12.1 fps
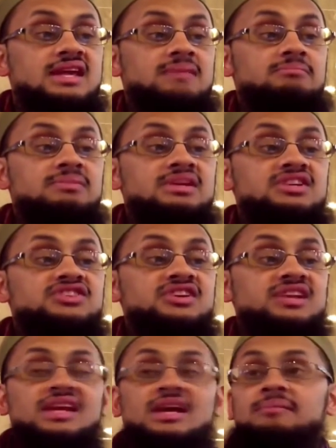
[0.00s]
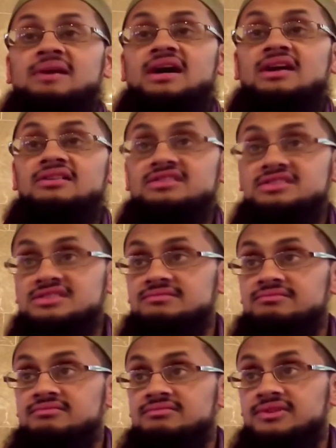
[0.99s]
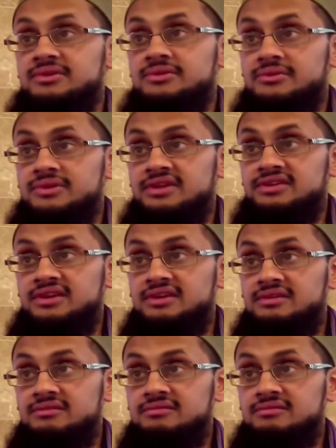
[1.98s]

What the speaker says: immediately apparent, daruratan,